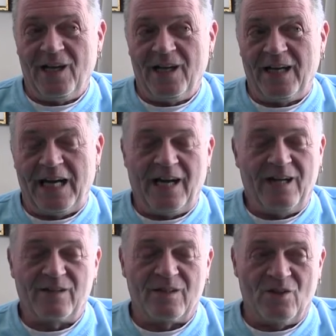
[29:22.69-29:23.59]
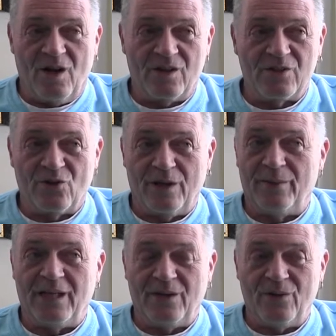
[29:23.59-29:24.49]
And I, it's a long story,
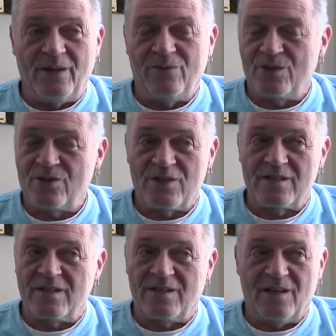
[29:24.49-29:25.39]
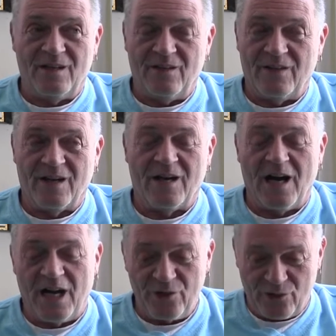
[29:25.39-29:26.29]
but it, it was just an, the
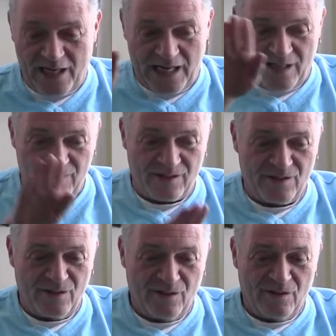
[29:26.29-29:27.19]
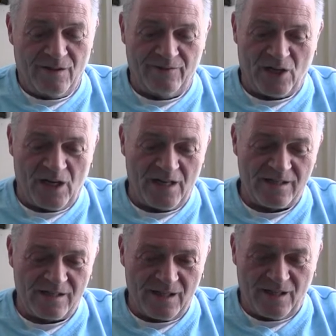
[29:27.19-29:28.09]
contrast of
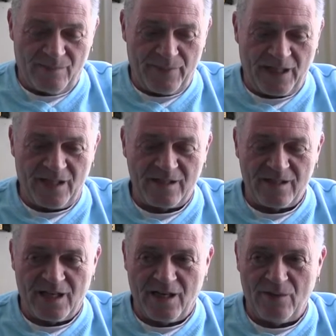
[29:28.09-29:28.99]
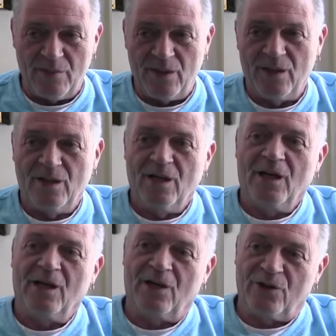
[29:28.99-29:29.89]
us up against them
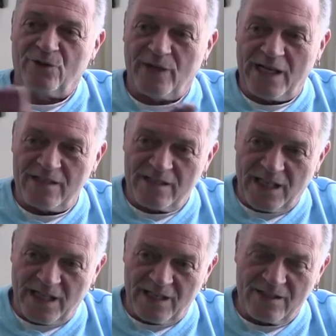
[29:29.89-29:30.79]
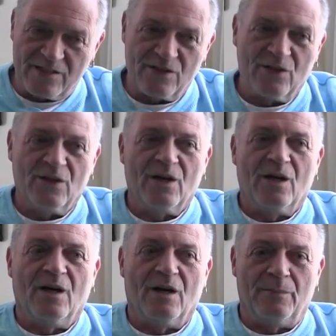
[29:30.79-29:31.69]
and our trance dance
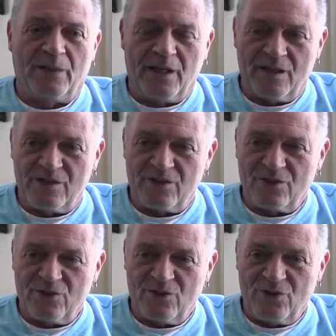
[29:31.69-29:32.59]
up against